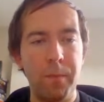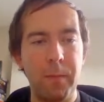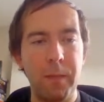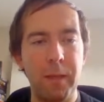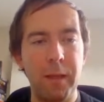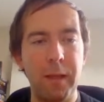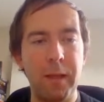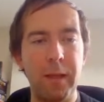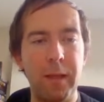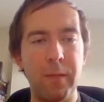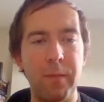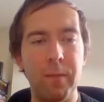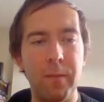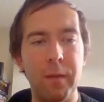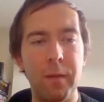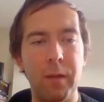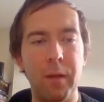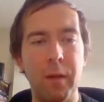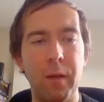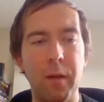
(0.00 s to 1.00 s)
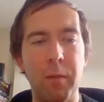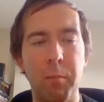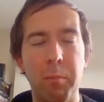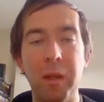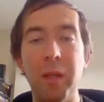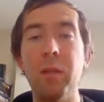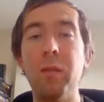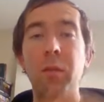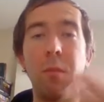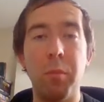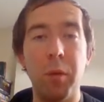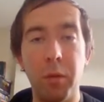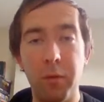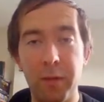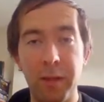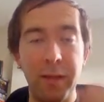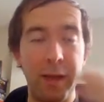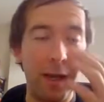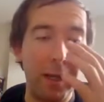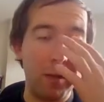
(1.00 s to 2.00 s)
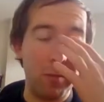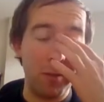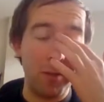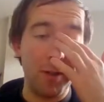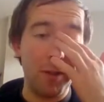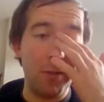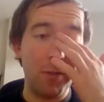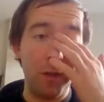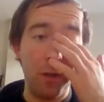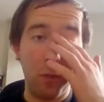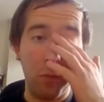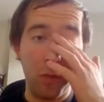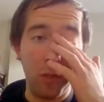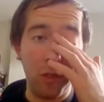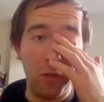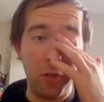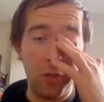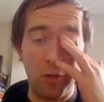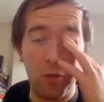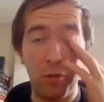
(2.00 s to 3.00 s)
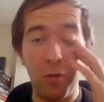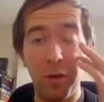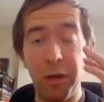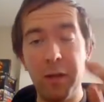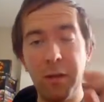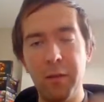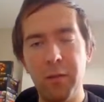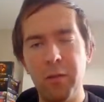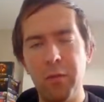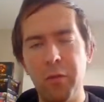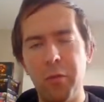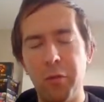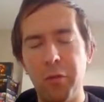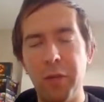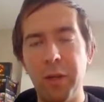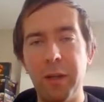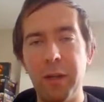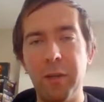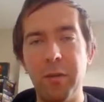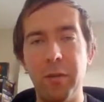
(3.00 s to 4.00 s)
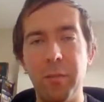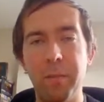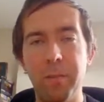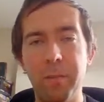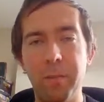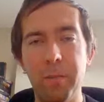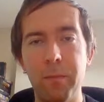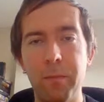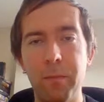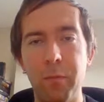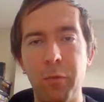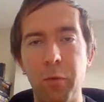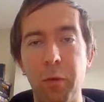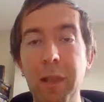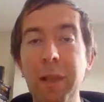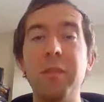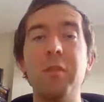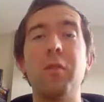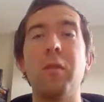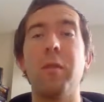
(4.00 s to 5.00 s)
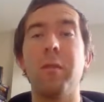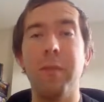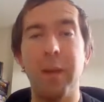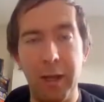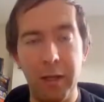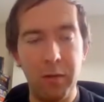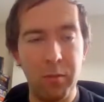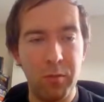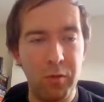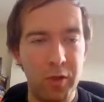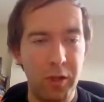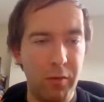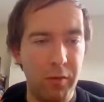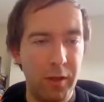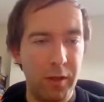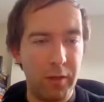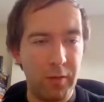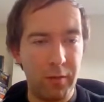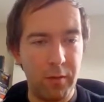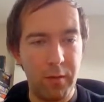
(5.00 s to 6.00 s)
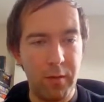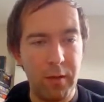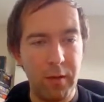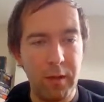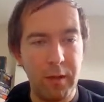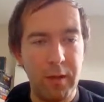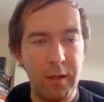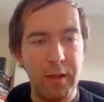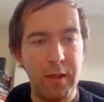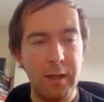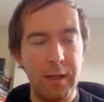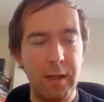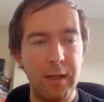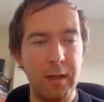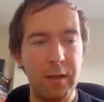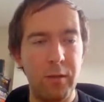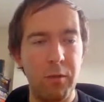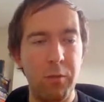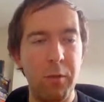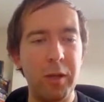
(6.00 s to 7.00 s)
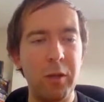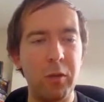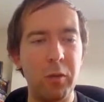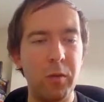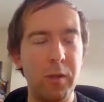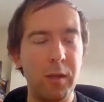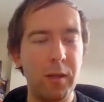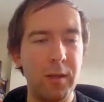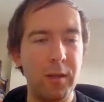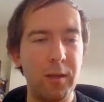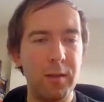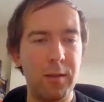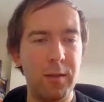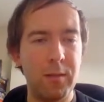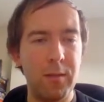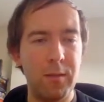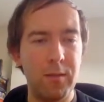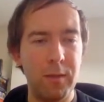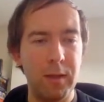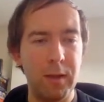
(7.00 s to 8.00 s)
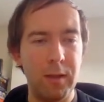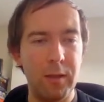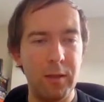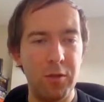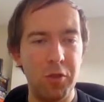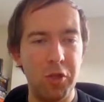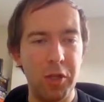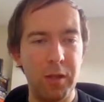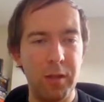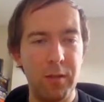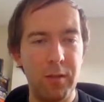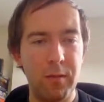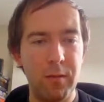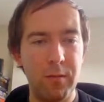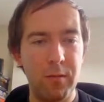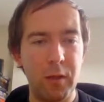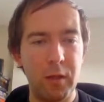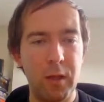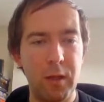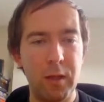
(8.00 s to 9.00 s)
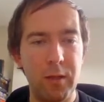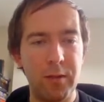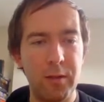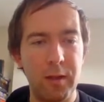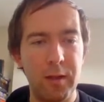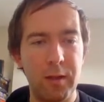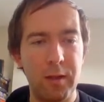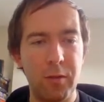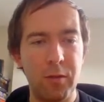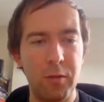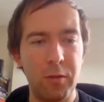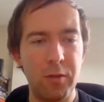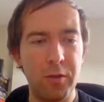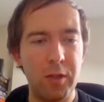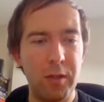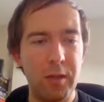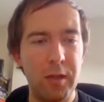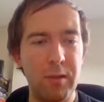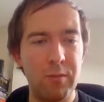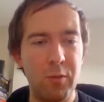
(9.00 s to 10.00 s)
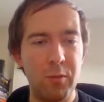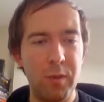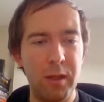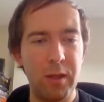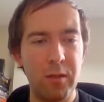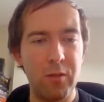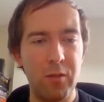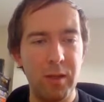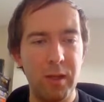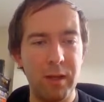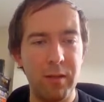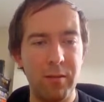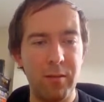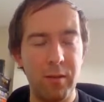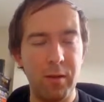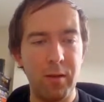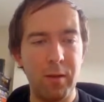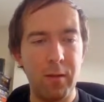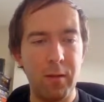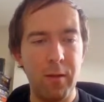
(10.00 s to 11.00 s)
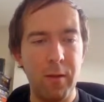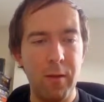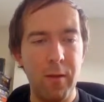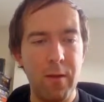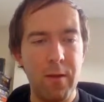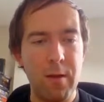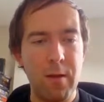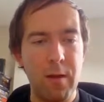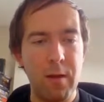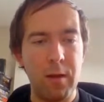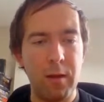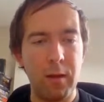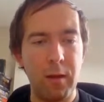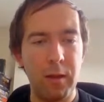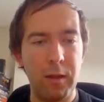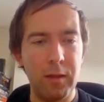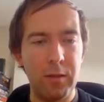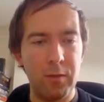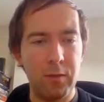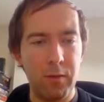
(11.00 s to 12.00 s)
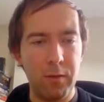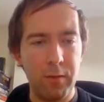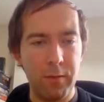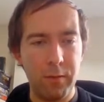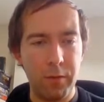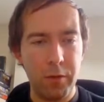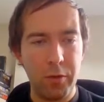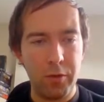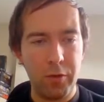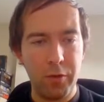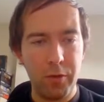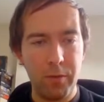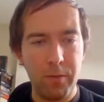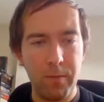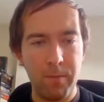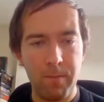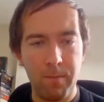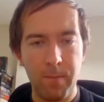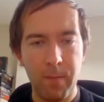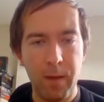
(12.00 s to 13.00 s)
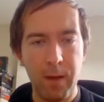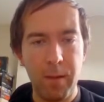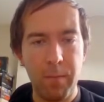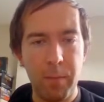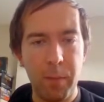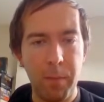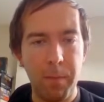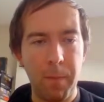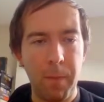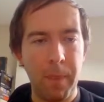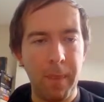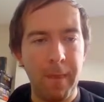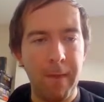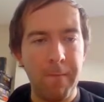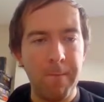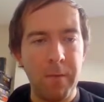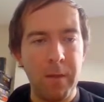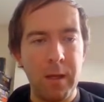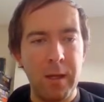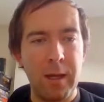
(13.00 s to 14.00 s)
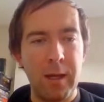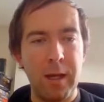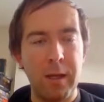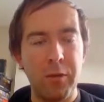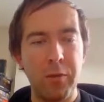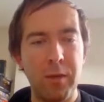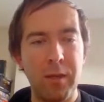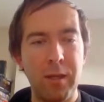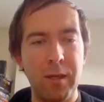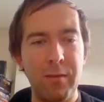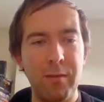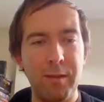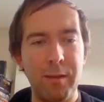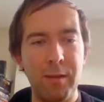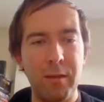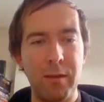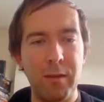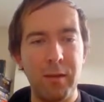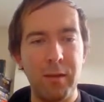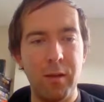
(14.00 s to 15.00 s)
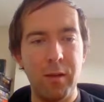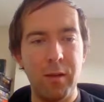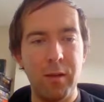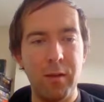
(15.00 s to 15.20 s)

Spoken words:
And build upon that item generator we just created to create a list of item generator. And the way to do that is in the gen class again, or the gen namespace, you have a list of function. Yep. And you give it a